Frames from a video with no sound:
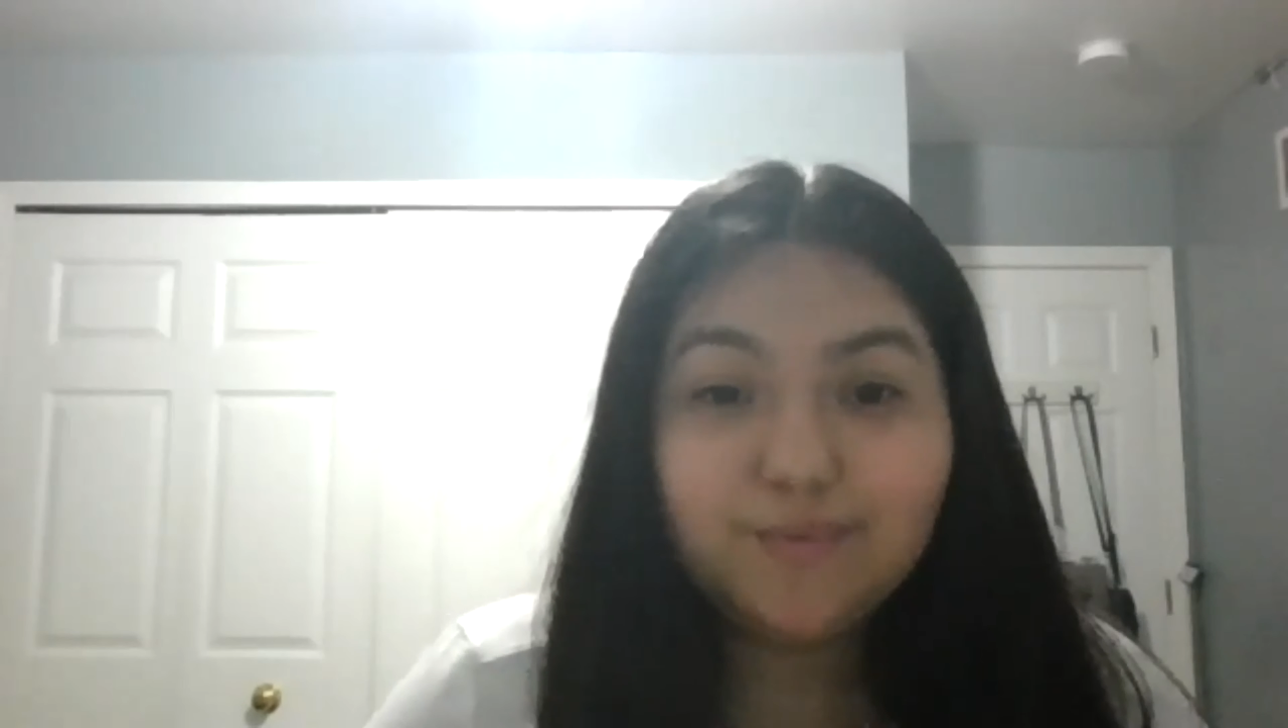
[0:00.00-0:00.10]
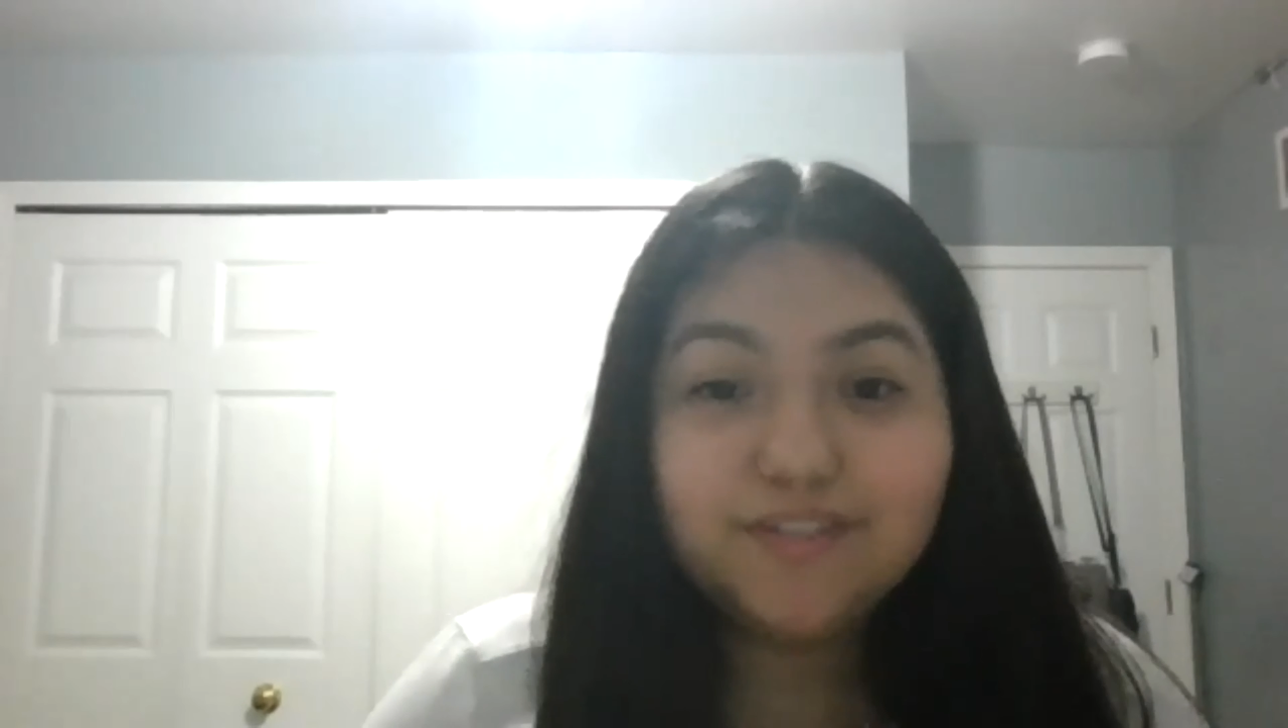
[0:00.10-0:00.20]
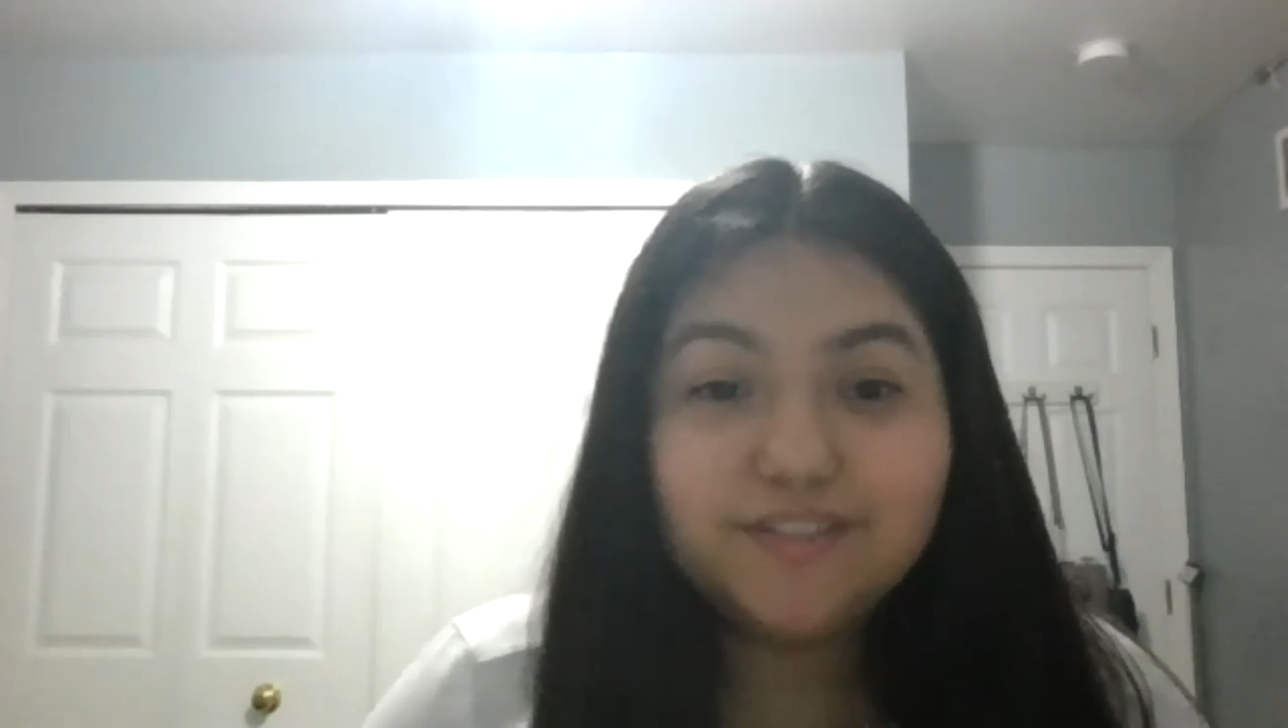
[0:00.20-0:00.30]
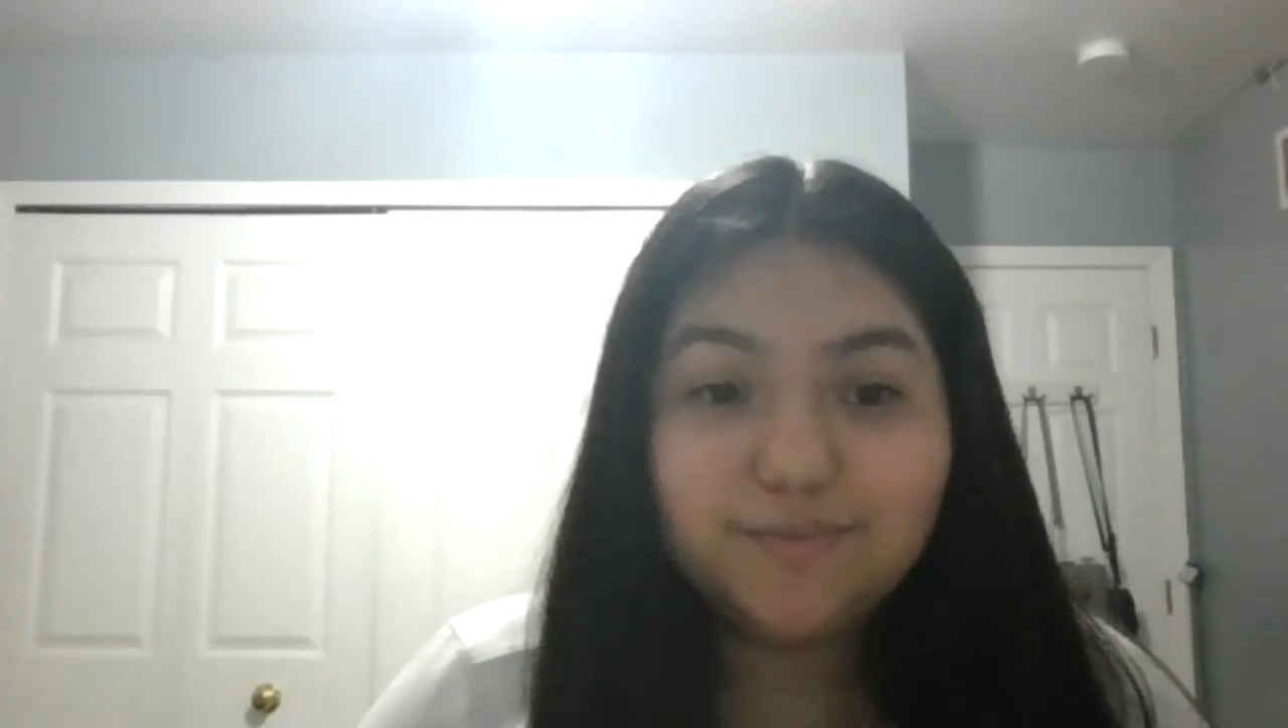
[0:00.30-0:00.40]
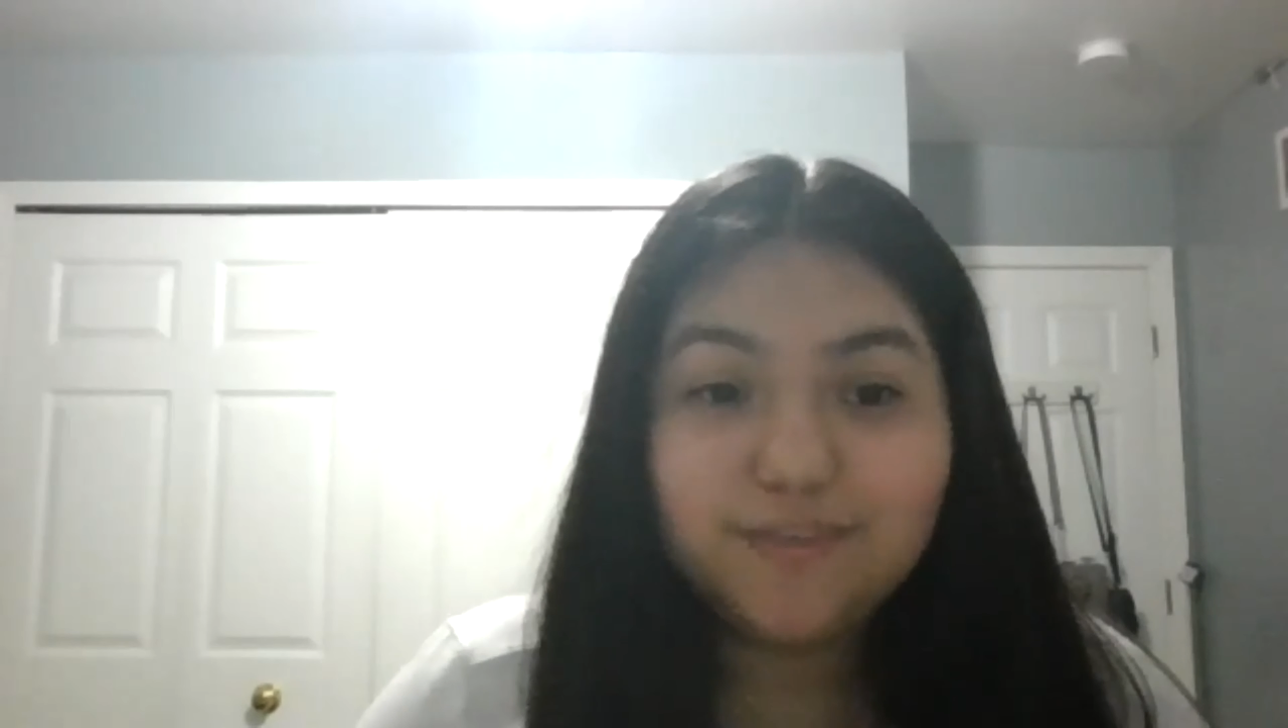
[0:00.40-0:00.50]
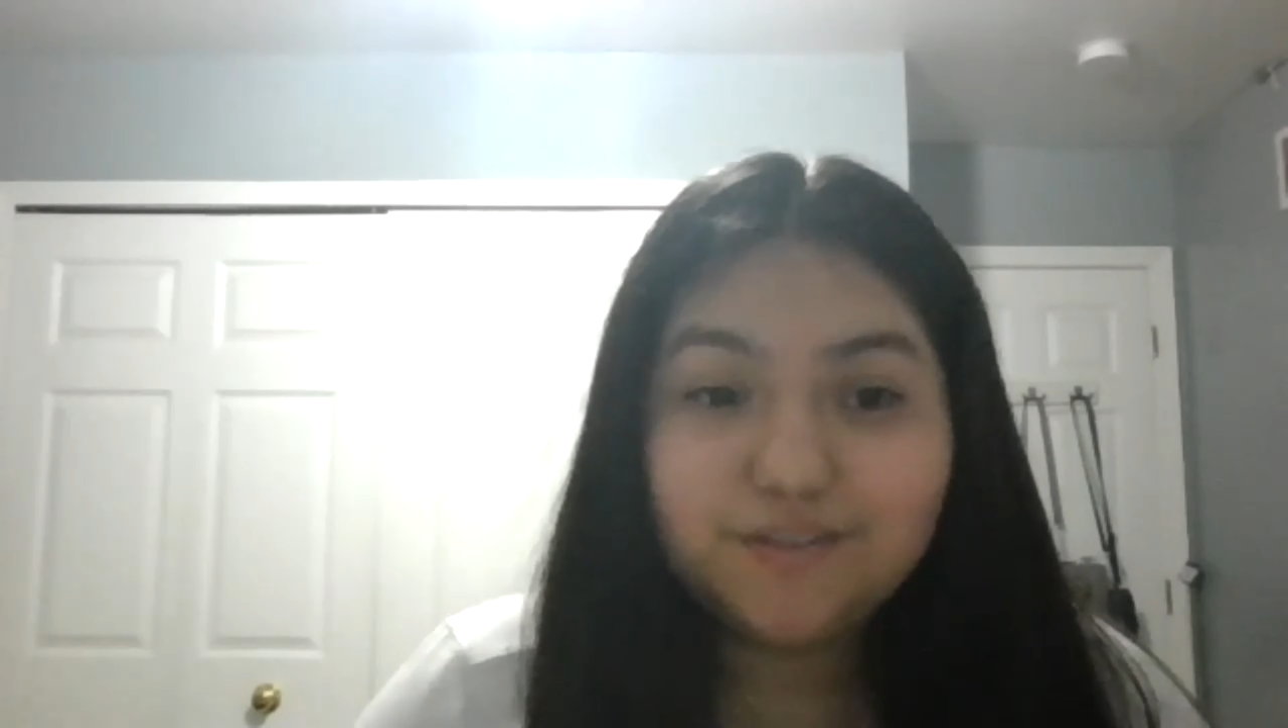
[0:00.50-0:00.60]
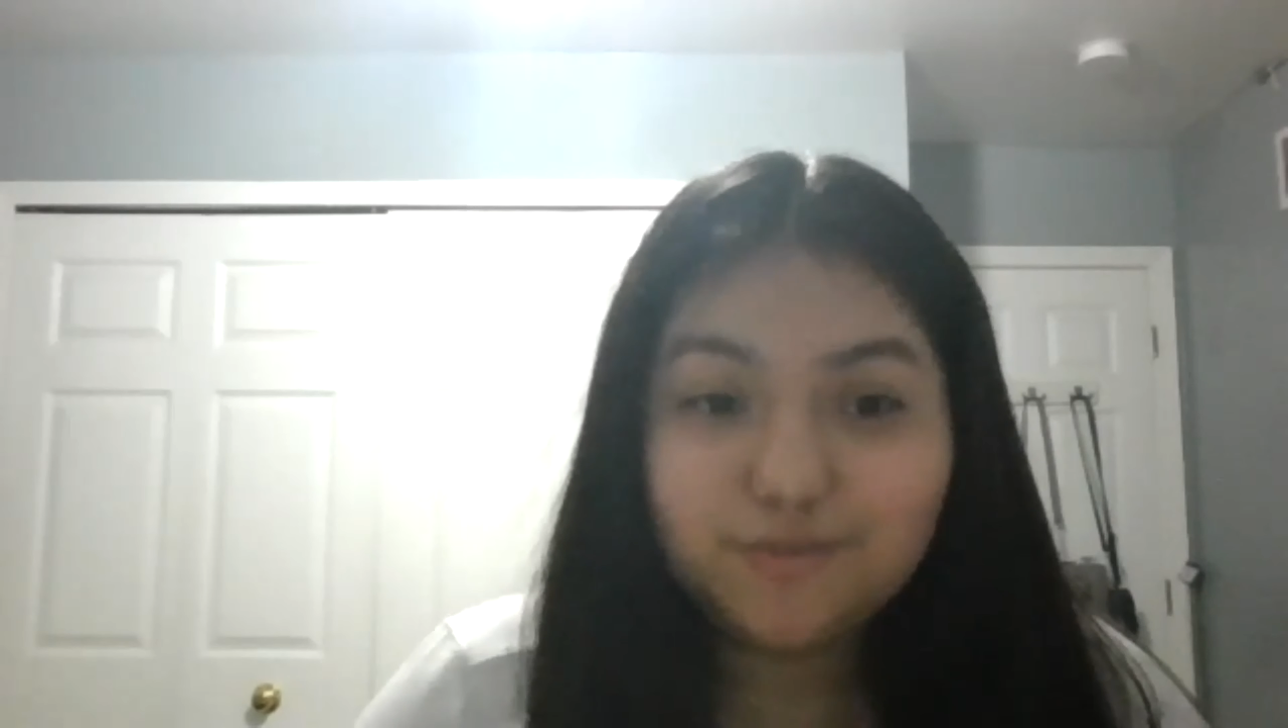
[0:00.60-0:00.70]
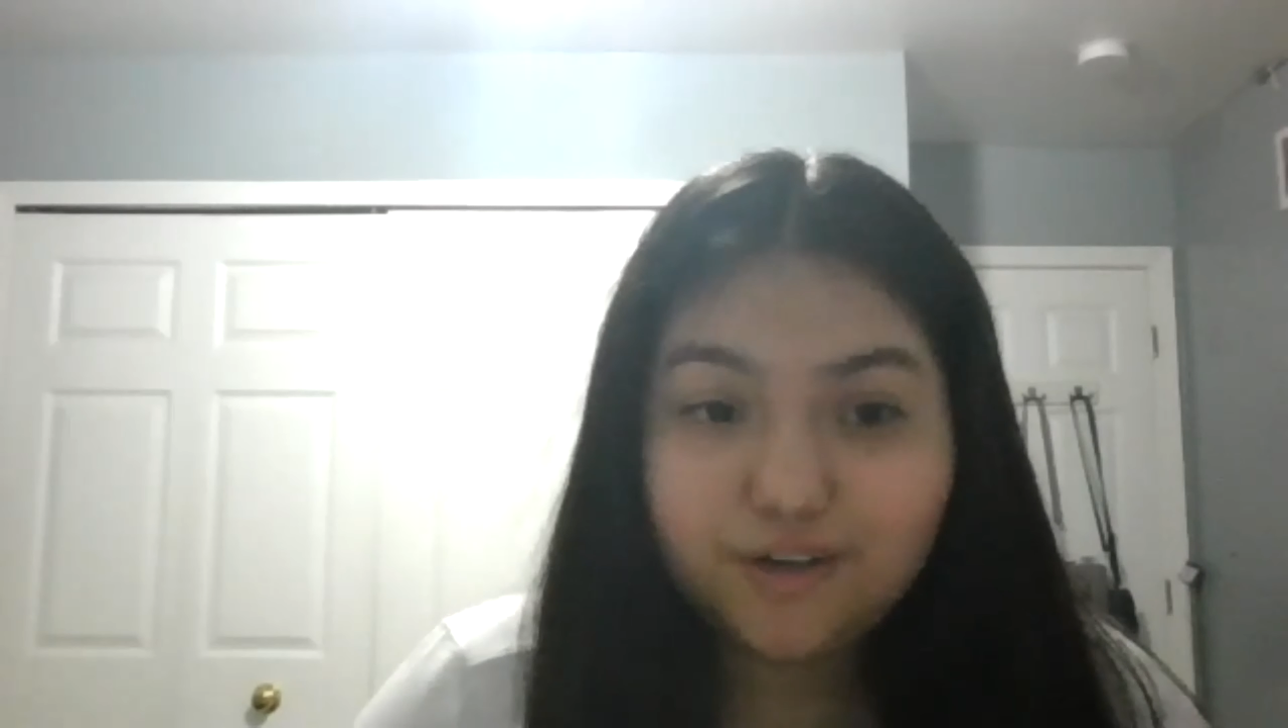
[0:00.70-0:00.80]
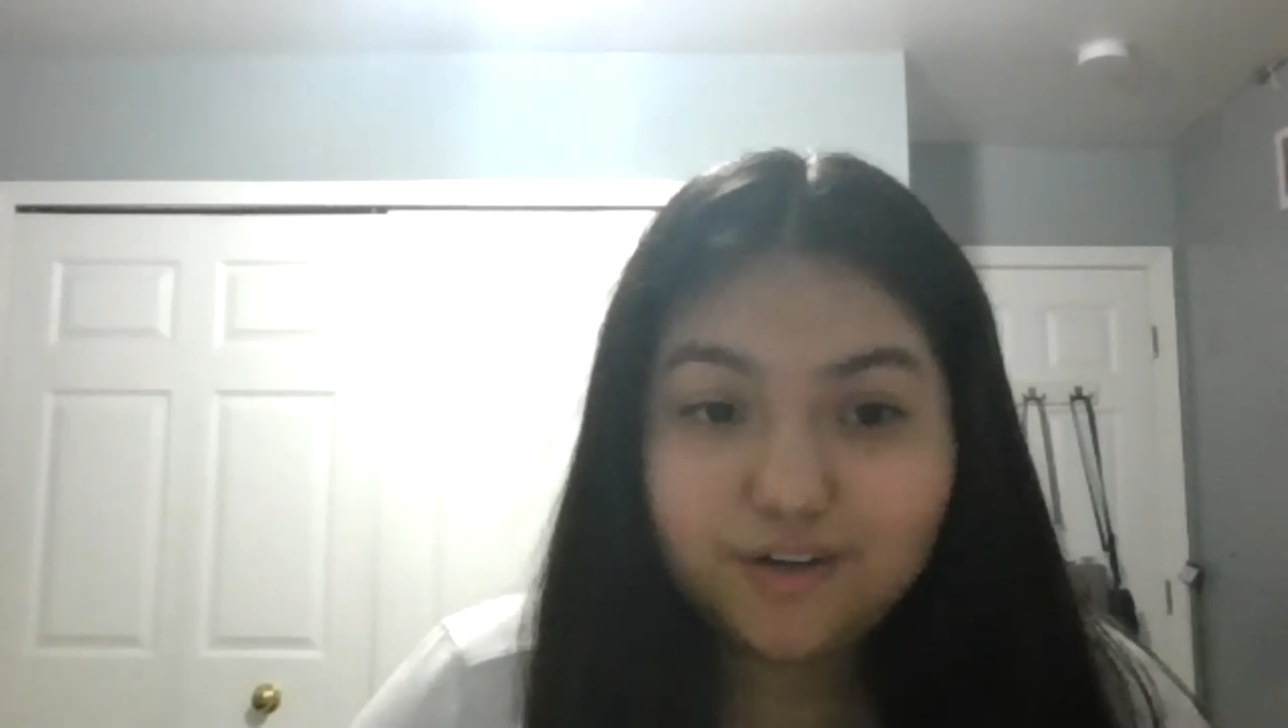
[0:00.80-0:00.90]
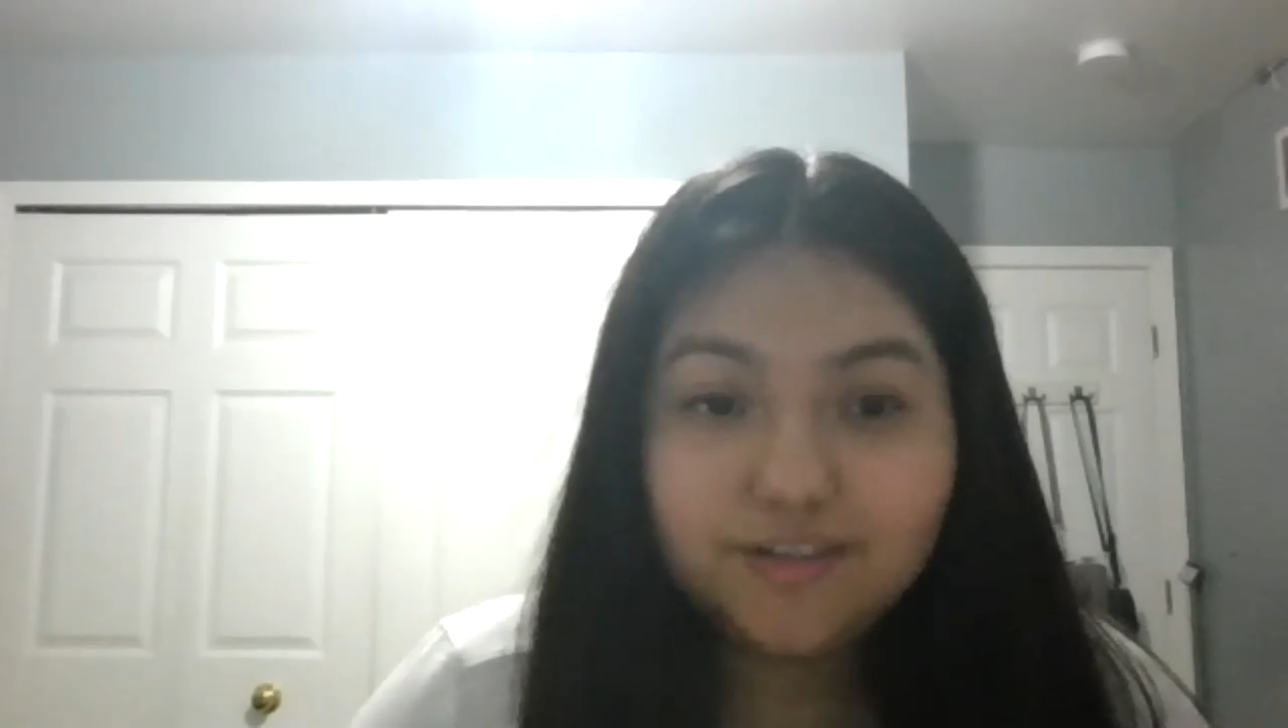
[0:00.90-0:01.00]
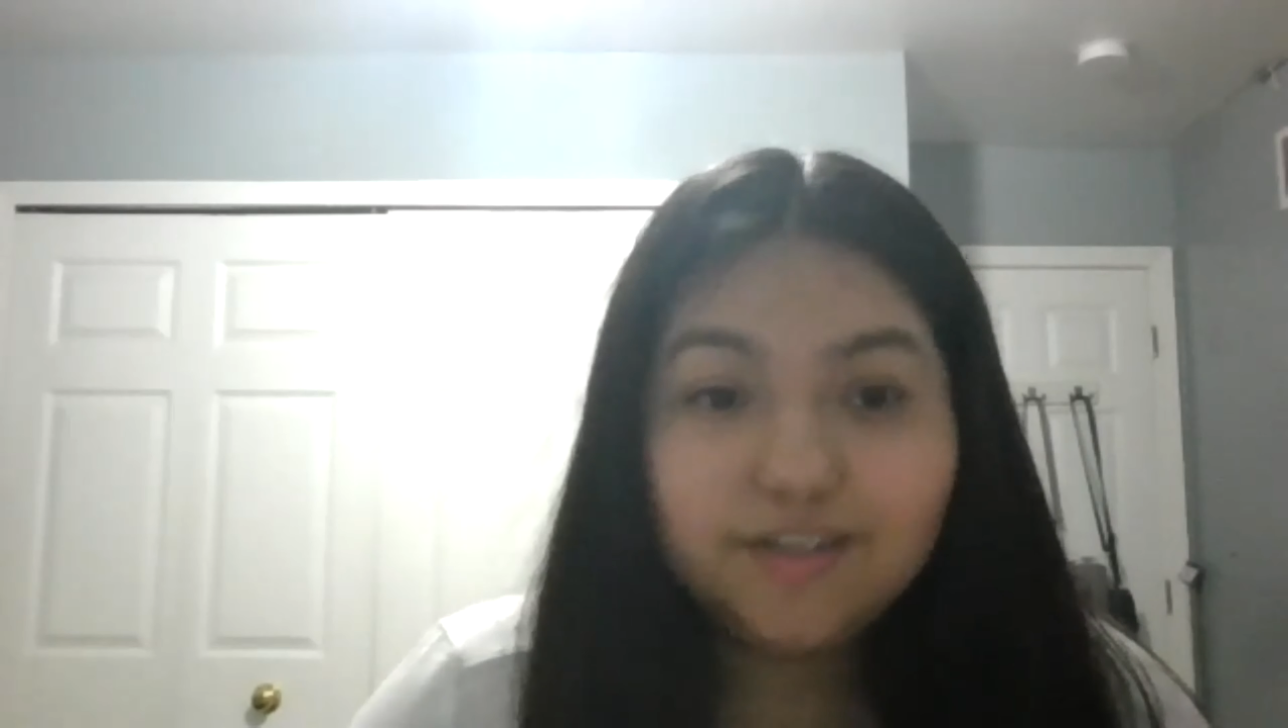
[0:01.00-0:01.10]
when something's wrong.